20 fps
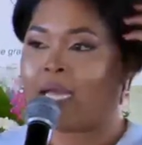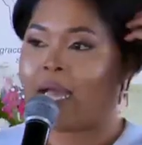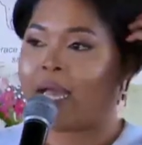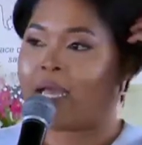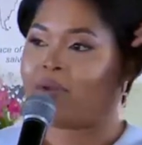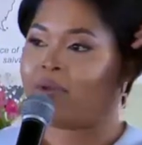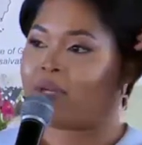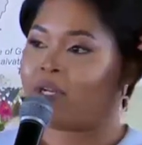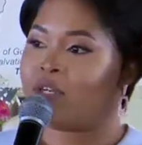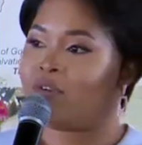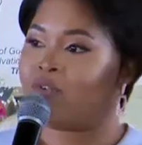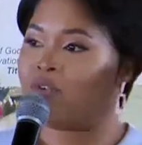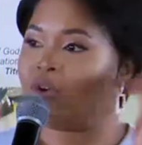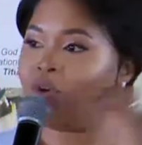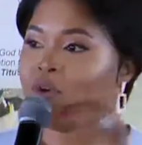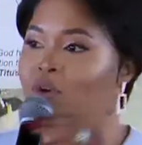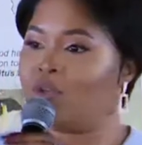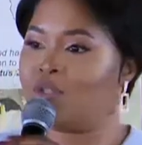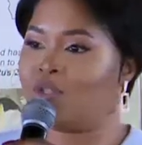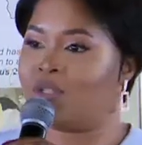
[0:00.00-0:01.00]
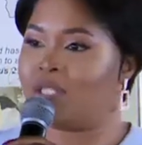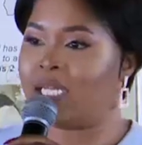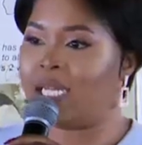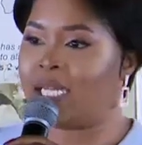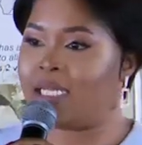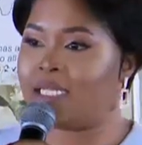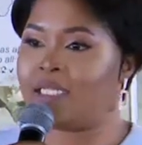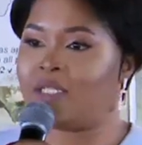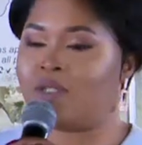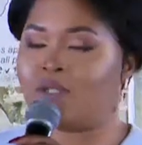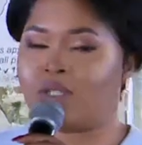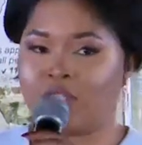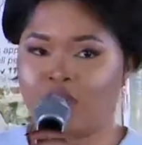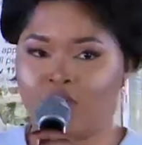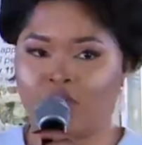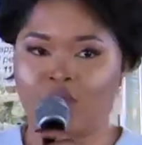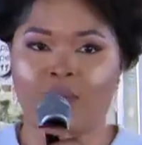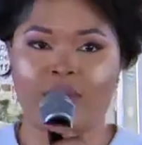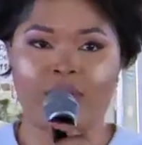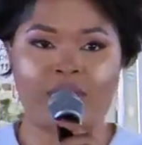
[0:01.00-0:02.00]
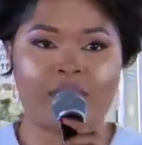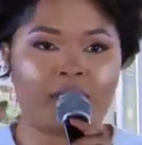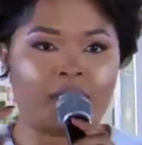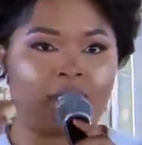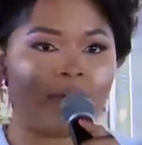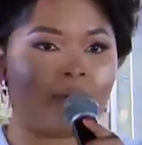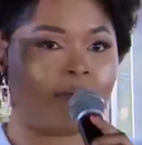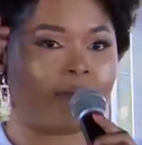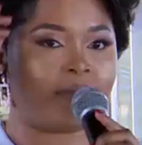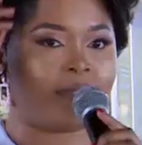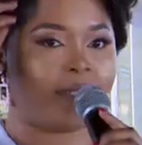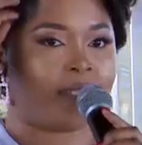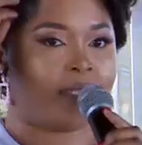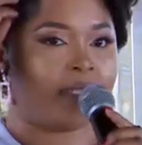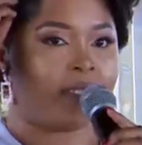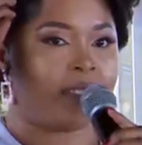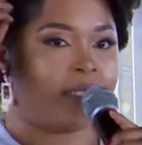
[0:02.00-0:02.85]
Are you ready for God to turn your situation around?